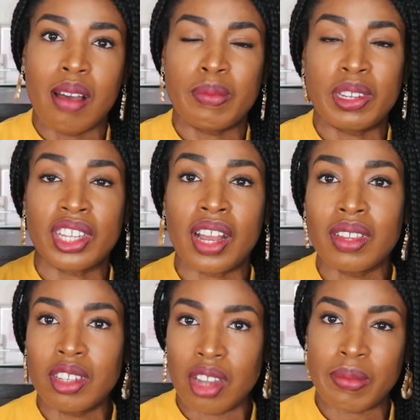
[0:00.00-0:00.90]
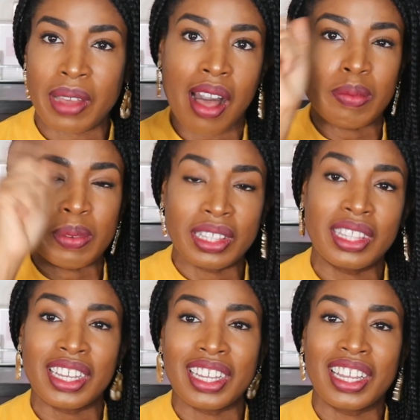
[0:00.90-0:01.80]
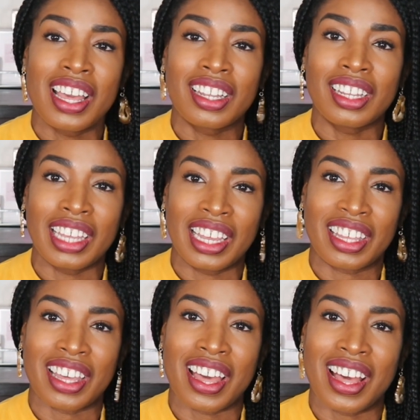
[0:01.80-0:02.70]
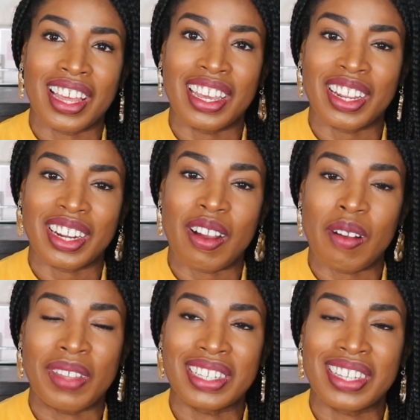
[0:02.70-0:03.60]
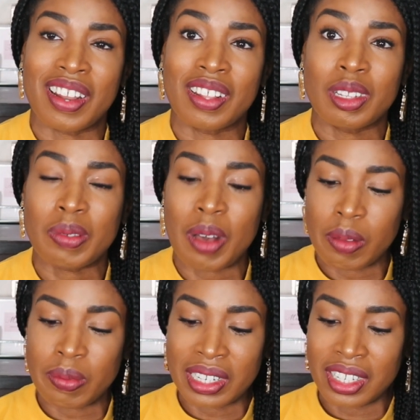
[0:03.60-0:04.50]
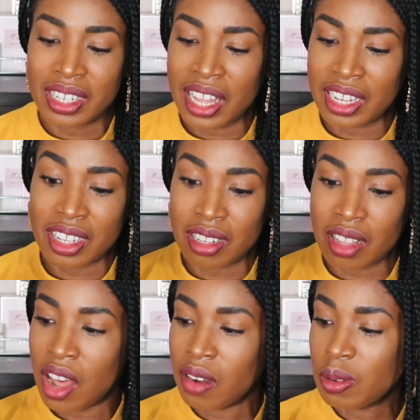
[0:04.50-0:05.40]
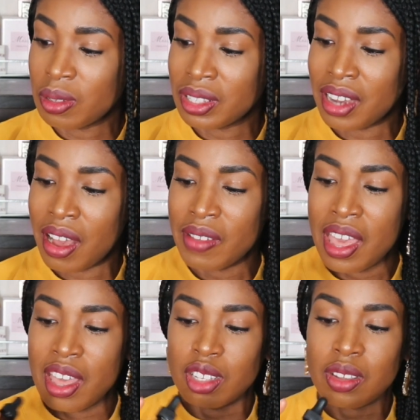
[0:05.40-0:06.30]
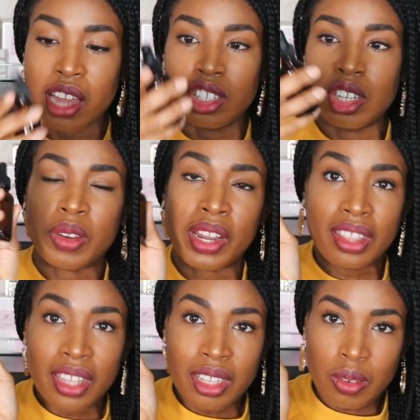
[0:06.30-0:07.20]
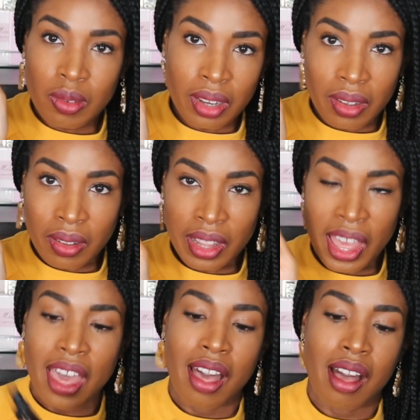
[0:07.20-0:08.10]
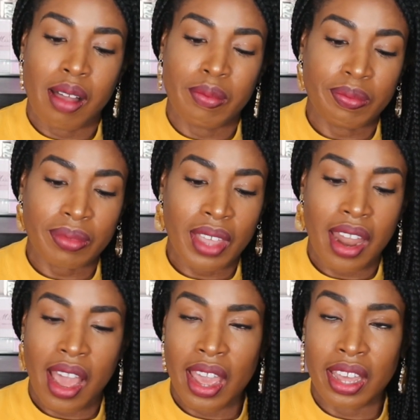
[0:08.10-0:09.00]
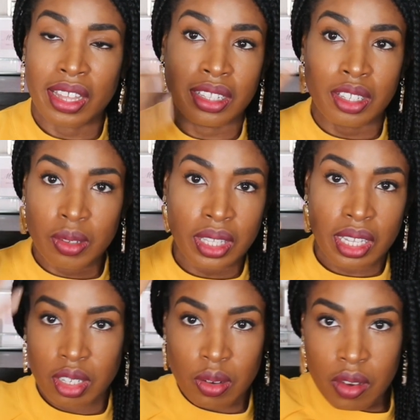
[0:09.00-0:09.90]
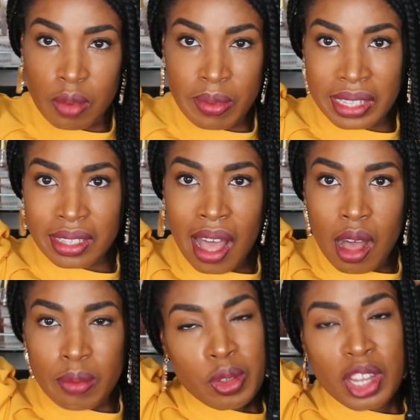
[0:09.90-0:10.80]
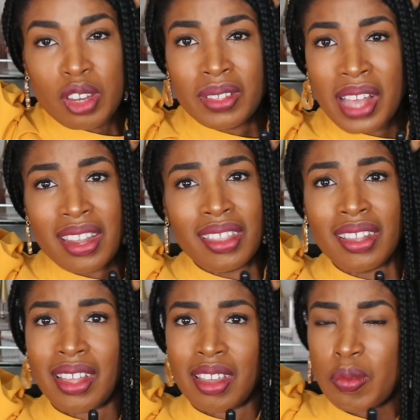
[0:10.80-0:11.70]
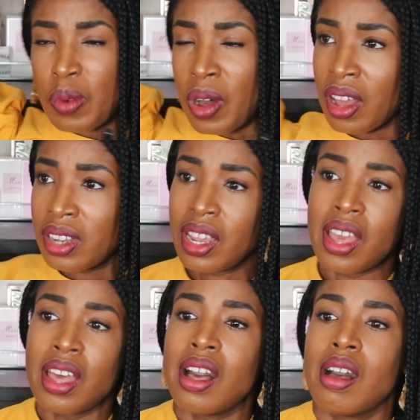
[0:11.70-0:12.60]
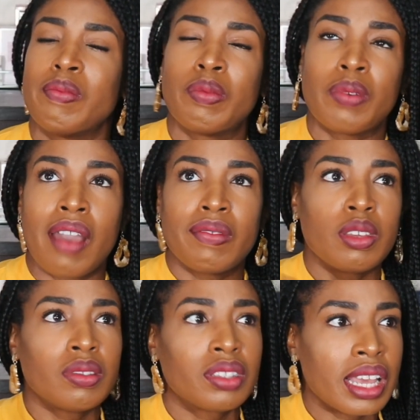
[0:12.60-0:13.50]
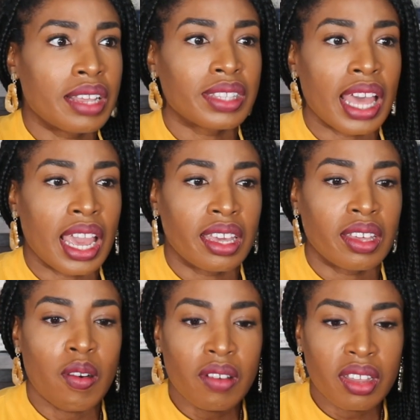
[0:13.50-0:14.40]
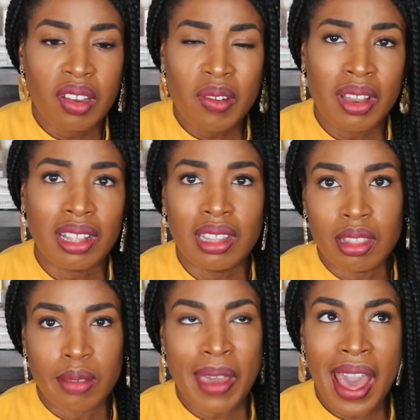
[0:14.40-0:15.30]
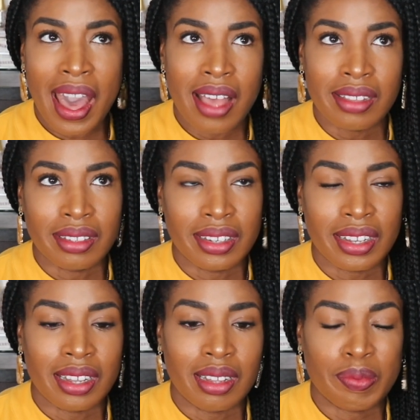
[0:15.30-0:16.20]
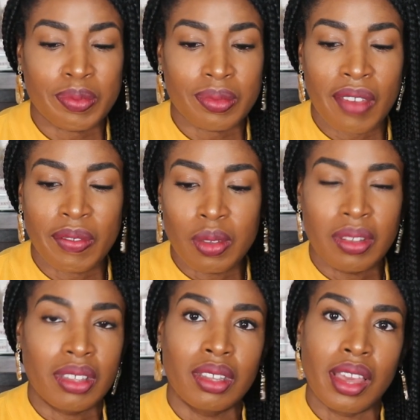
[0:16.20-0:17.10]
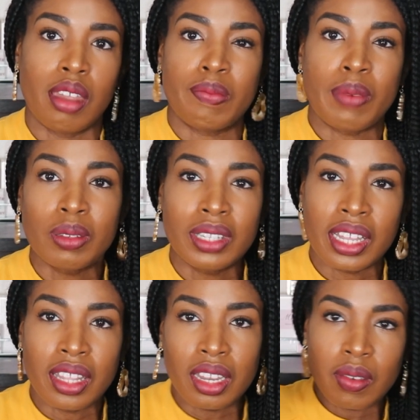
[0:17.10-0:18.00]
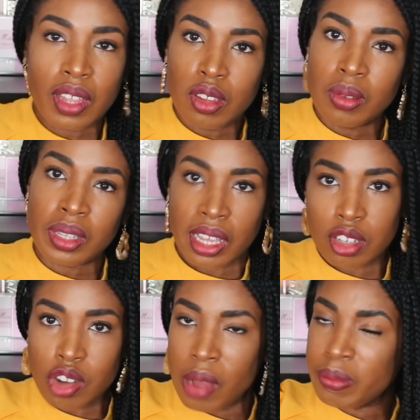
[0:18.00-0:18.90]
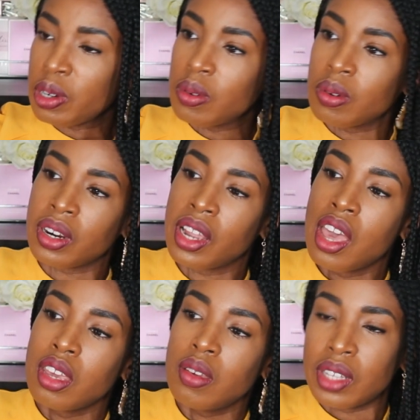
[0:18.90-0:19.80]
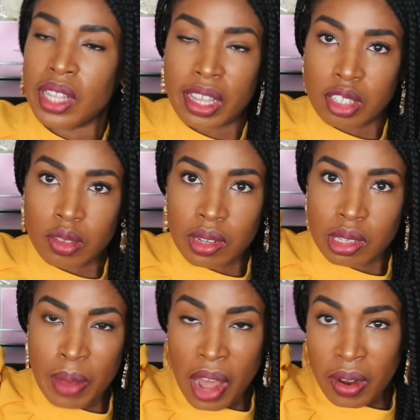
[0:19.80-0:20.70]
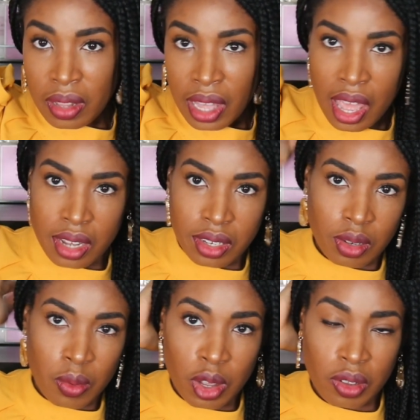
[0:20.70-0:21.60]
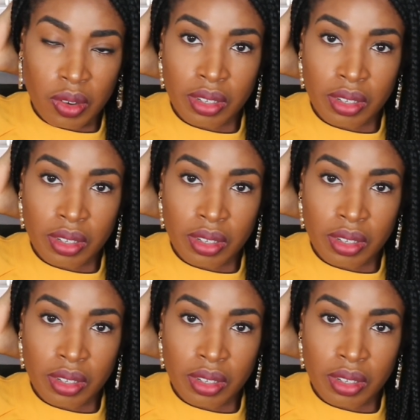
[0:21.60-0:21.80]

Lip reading: Michelle Ijama. I'll put the link here on my channel as well, but she like does a lot of cool stuff. So yeah, she created this oil, and I use this to oil my scalp. You can use anything that you want. I've used things like coconut oil in the past. If you get it melted, then you can use like a dropper or use it like a squeeze bottle and oil your